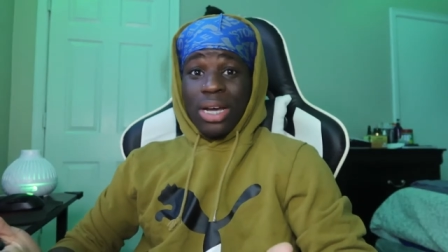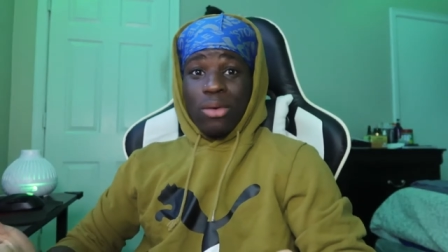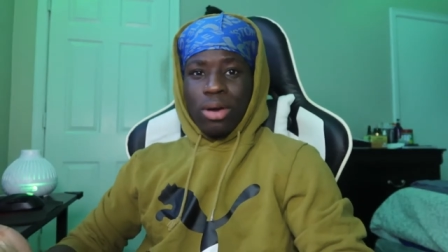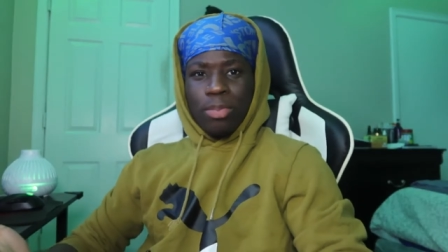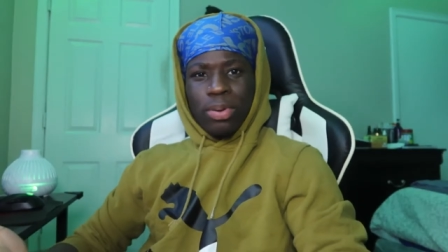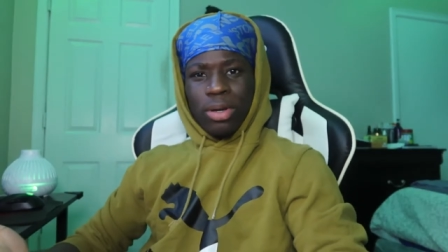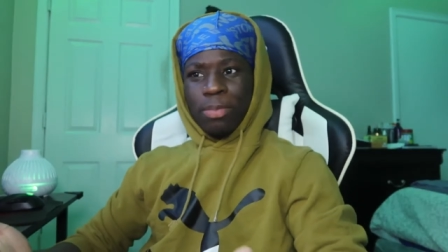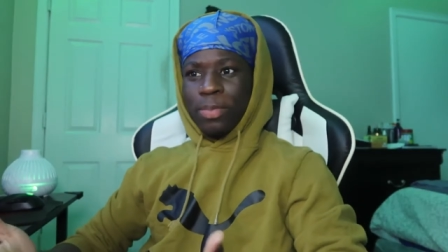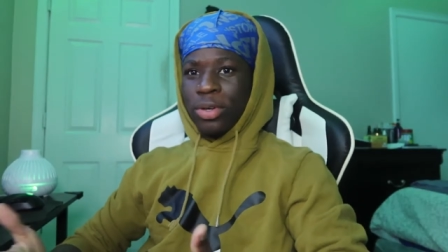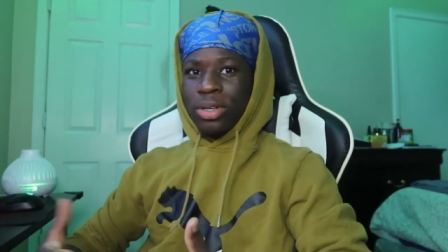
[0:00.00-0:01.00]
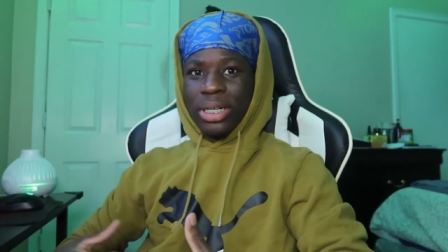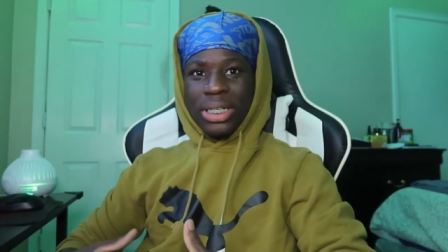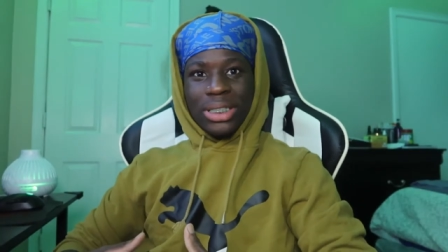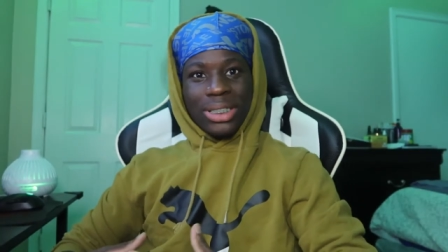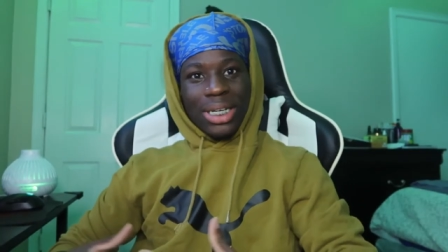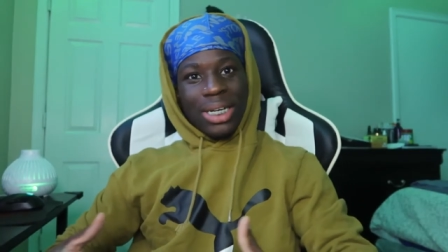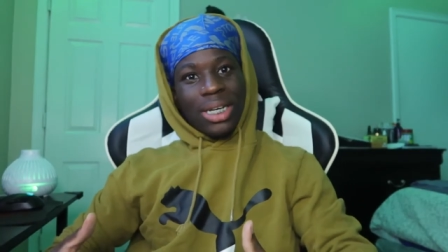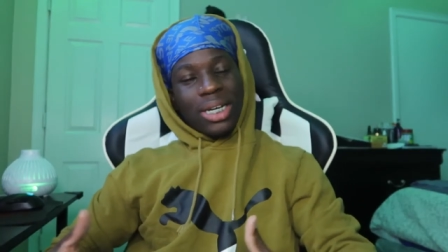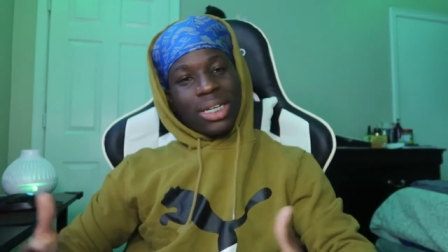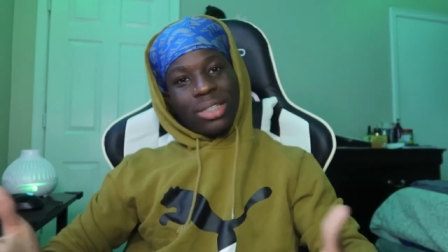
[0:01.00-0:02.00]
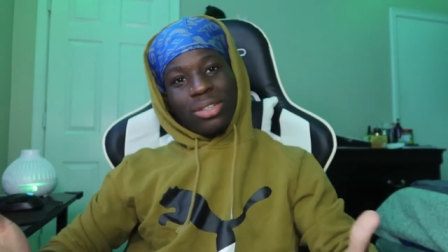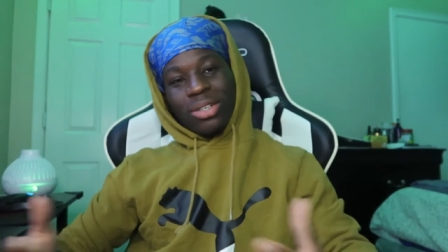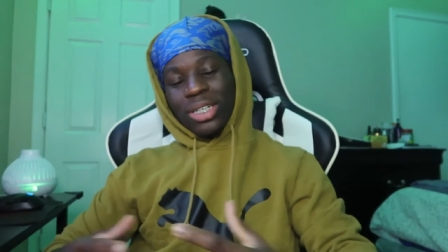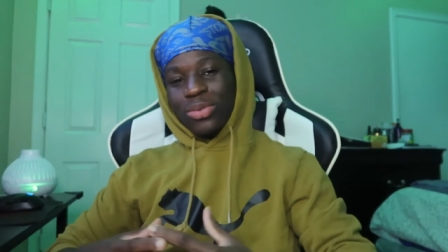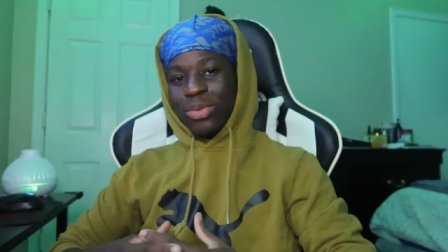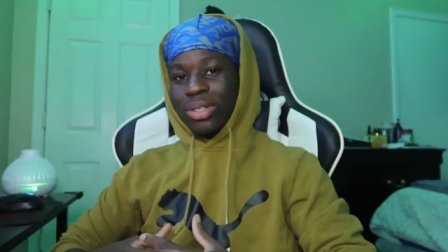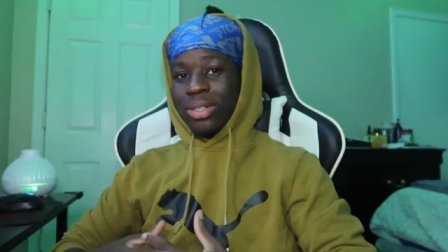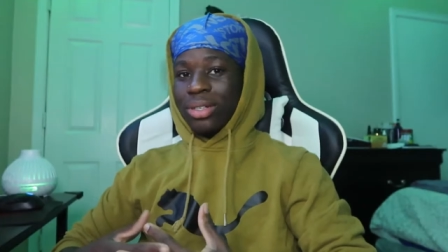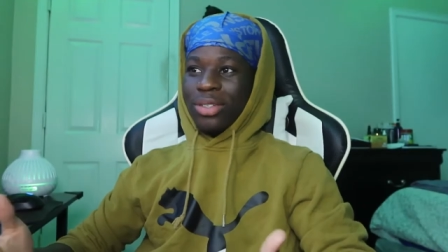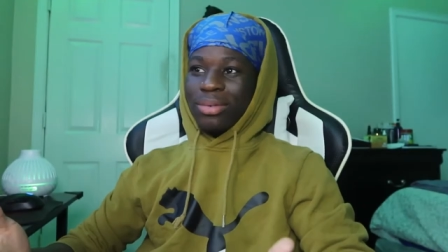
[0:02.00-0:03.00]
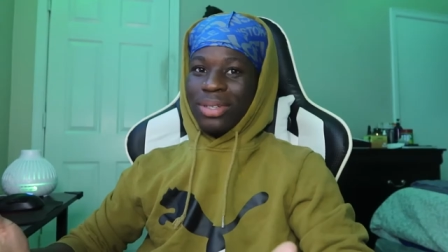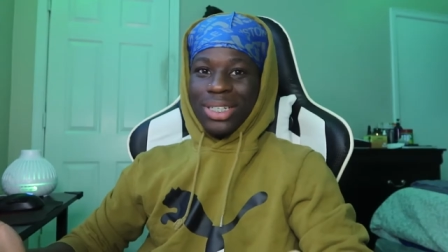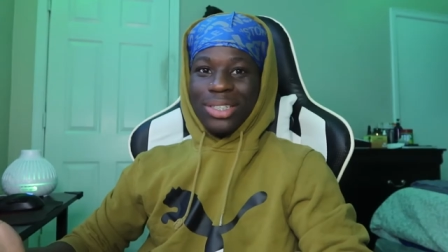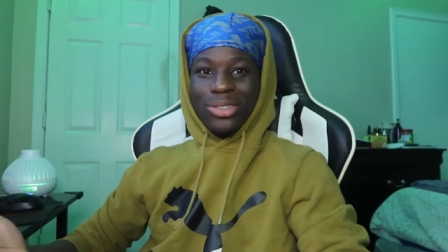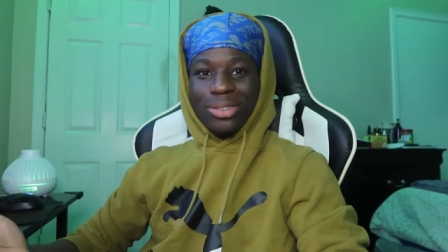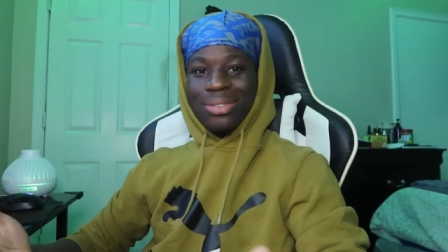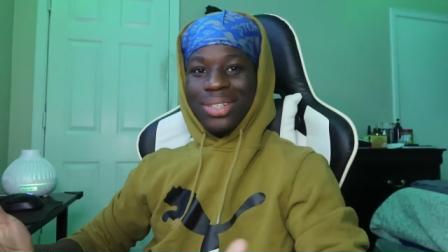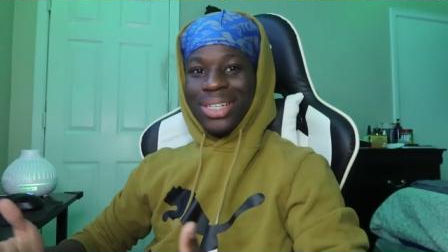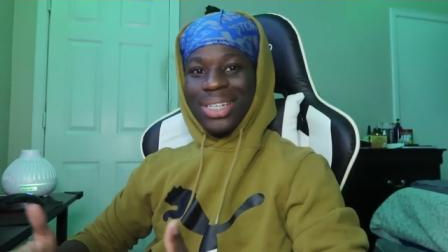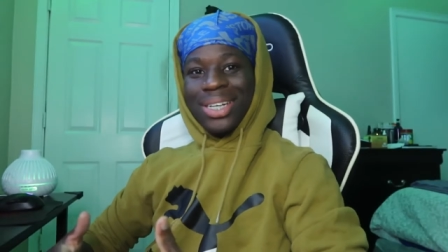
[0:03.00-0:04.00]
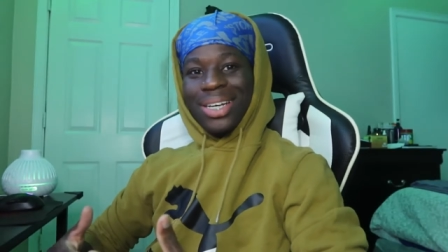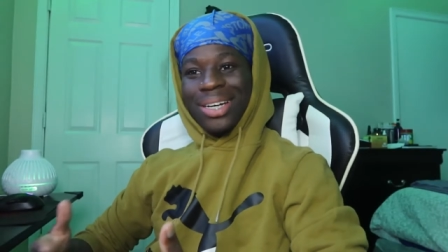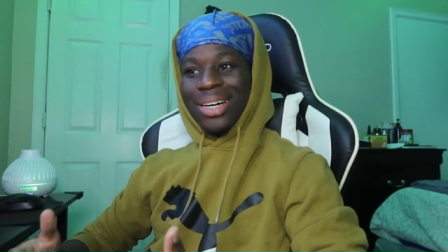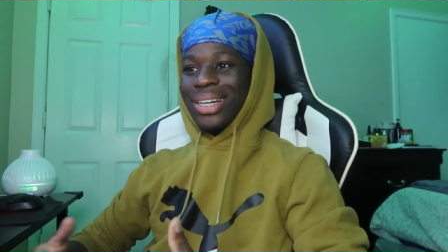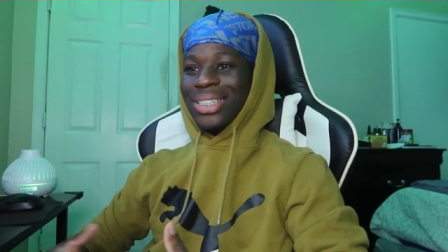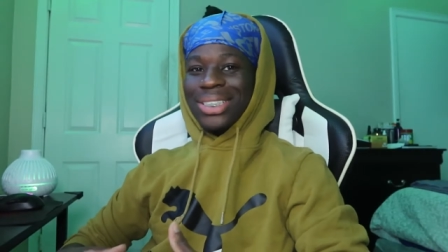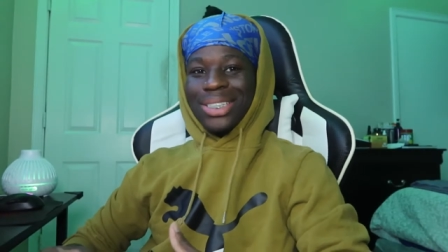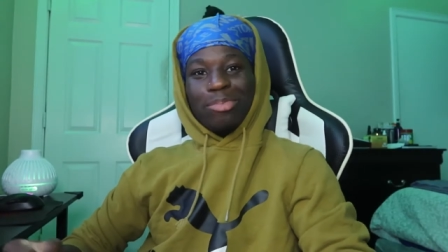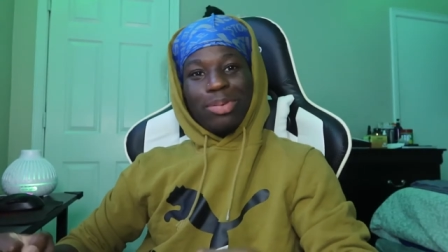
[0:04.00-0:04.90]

I want to pull up on her and shit like that because, you know, that's what niggas do when they get their car and shit.